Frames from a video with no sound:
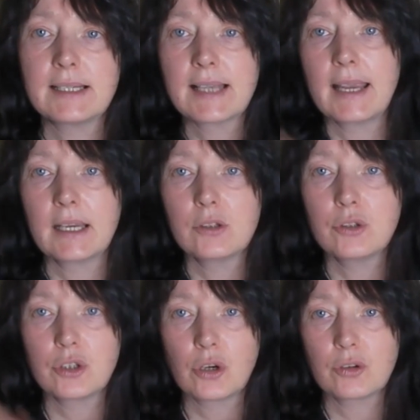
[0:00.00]
taken
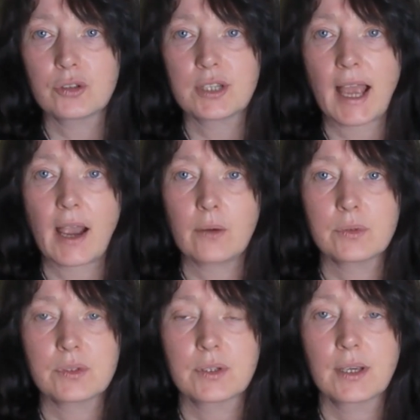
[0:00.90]
chunks
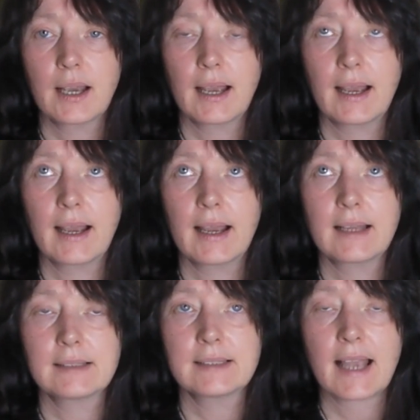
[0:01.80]
out,
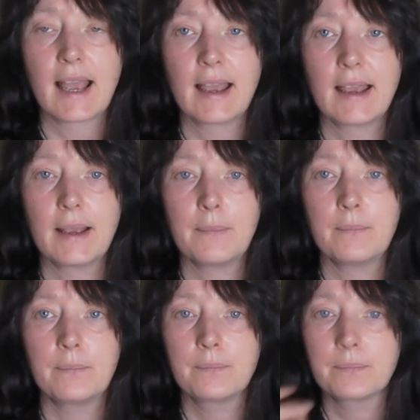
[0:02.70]
and
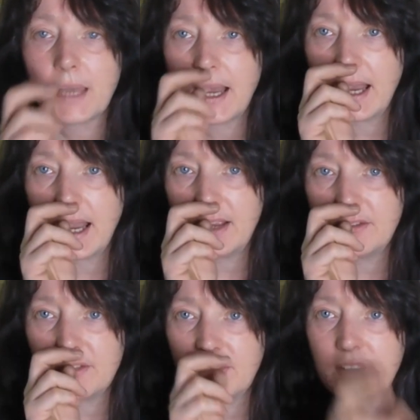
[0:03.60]

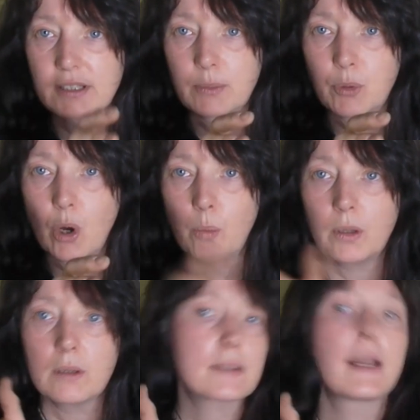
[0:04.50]
I've filled the
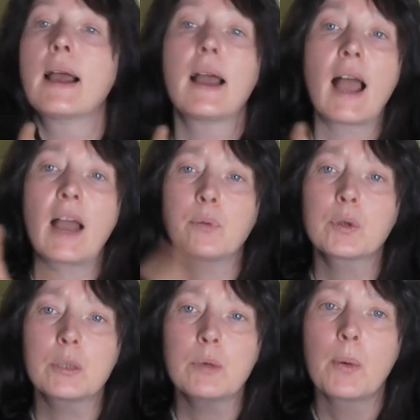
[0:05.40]
baubles. I
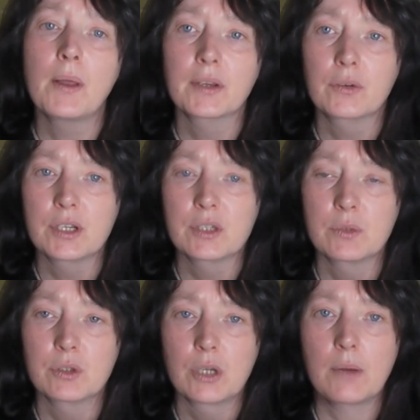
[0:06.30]
put them up on the
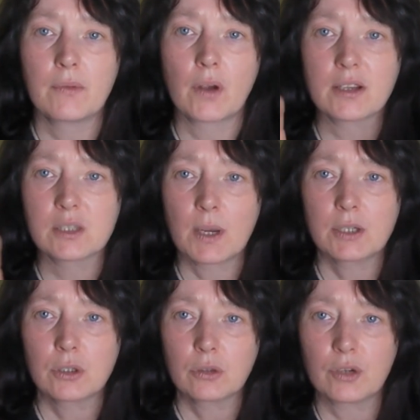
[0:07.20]
Christmas tree. We've got a
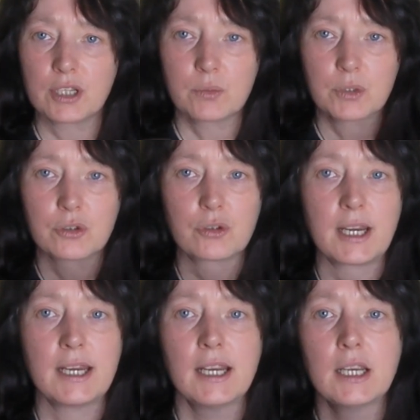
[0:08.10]
special Christmas
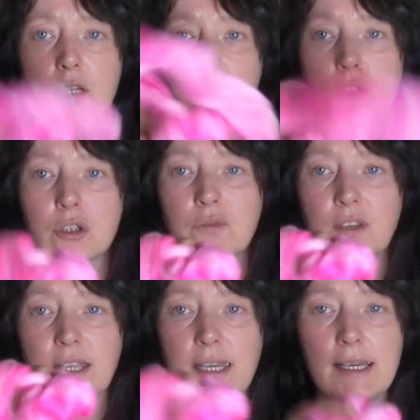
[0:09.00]
tree just for
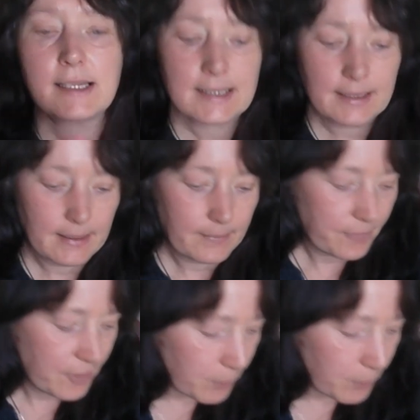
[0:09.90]
these, for the